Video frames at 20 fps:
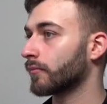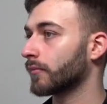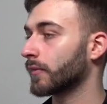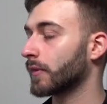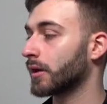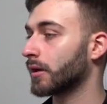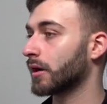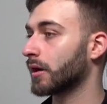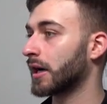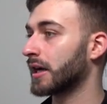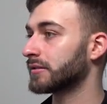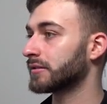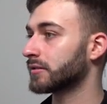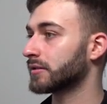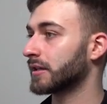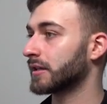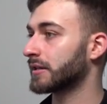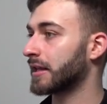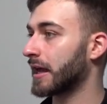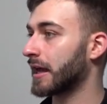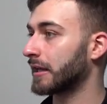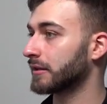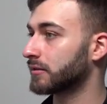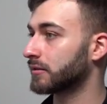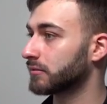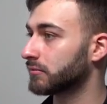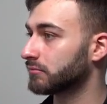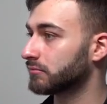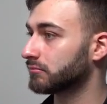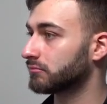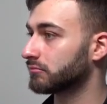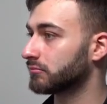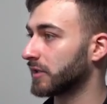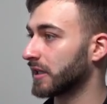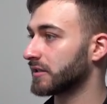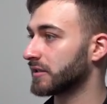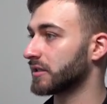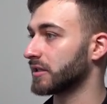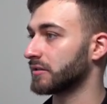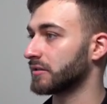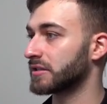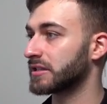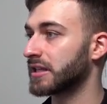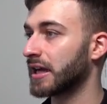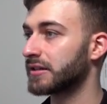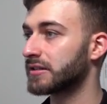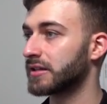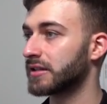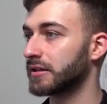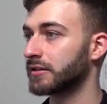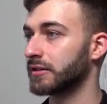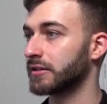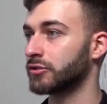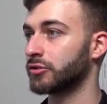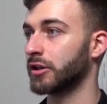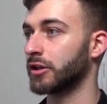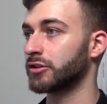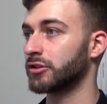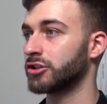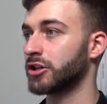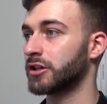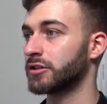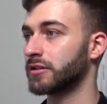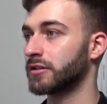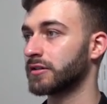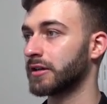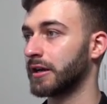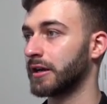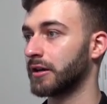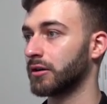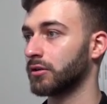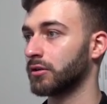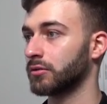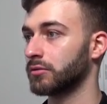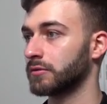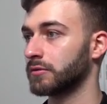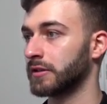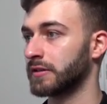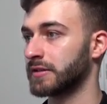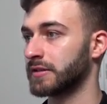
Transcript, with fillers: Other than that, let's see site settings. You can change the title, the site